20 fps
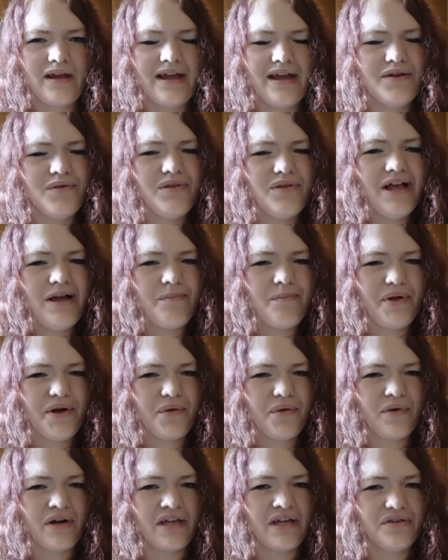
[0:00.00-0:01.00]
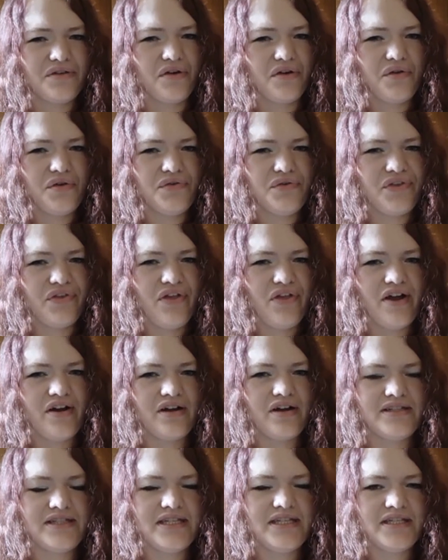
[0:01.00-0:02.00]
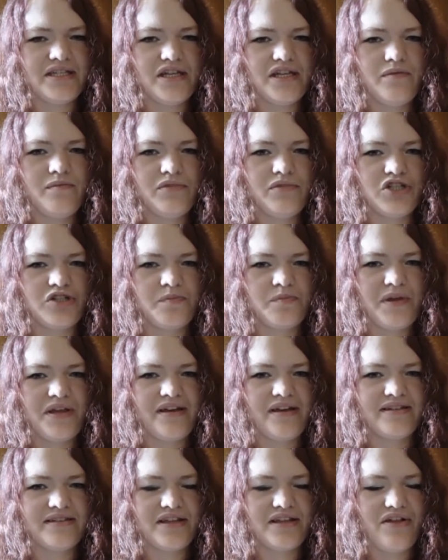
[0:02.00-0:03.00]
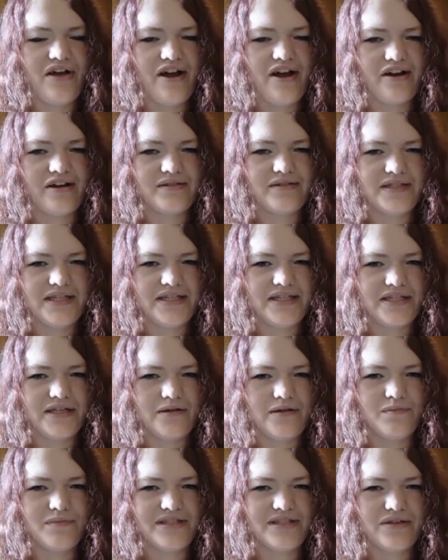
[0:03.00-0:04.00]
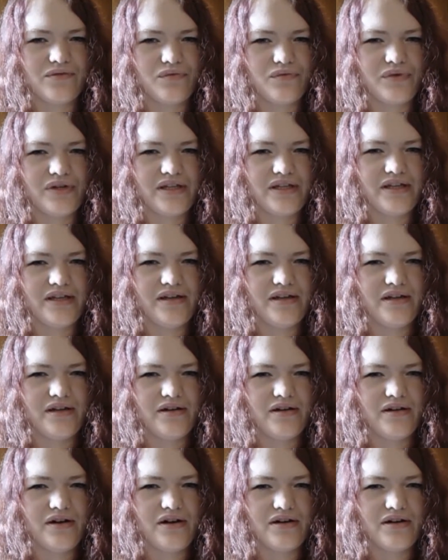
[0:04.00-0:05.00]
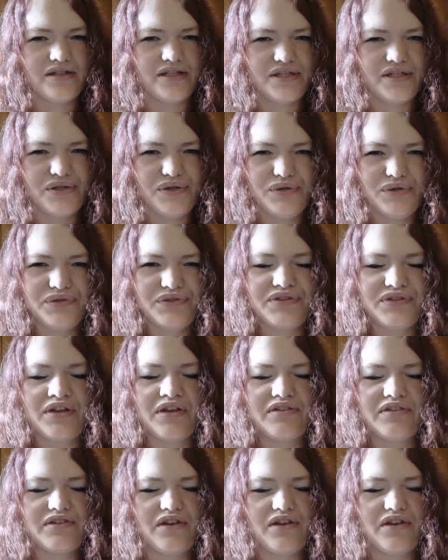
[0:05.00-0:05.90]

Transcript: I do a lot better when I don't use the Lockon system, just because the Lockon system's really hard to use.